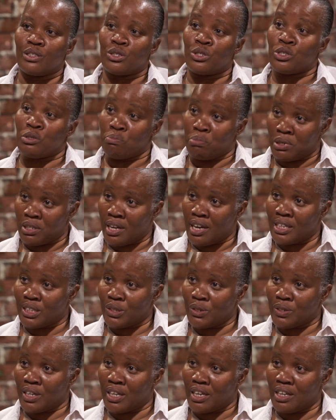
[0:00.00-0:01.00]
to be
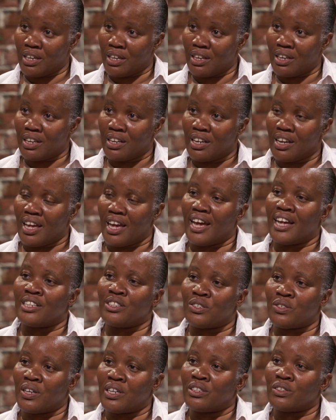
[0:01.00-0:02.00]
educated and
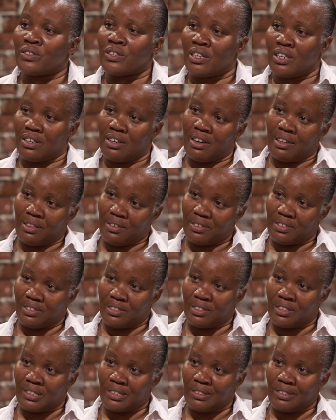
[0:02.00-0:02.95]
to educate others?